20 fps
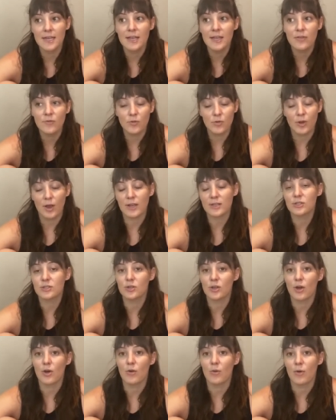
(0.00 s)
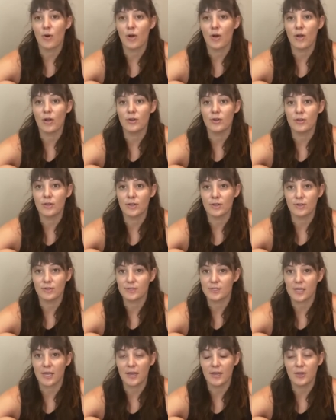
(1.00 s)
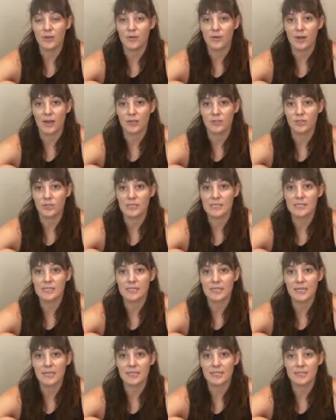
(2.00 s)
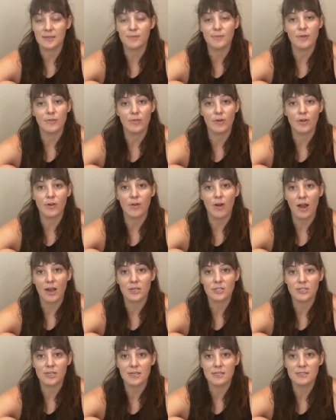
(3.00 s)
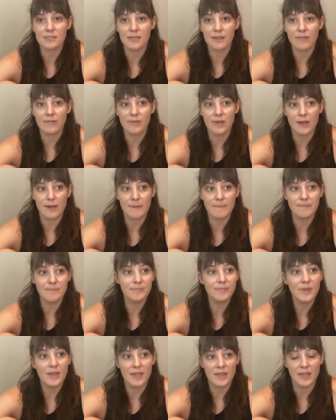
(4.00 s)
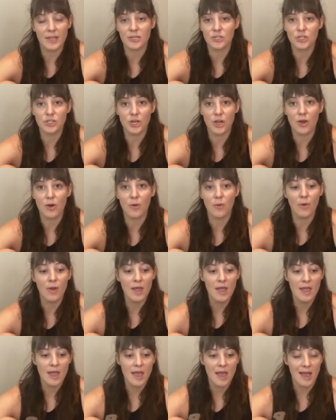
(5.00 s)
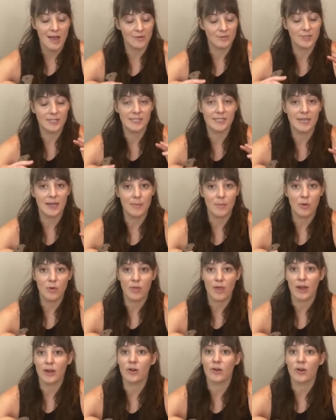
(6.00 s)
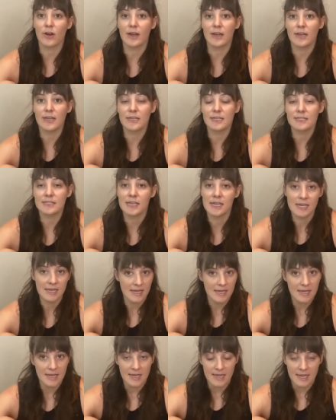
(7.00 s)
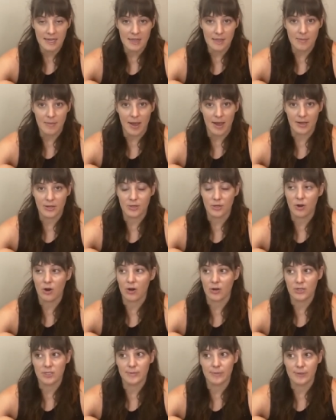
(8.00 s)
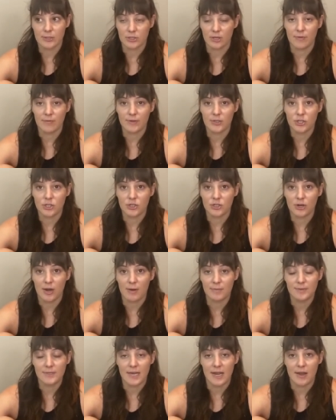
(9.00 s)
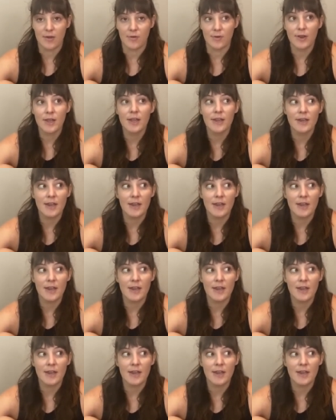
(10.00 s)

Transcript: If you guys go on their site, you can actually see some different crash tests they've done, and they show how stable that crate is in the back of the car, especially if it's strapped down.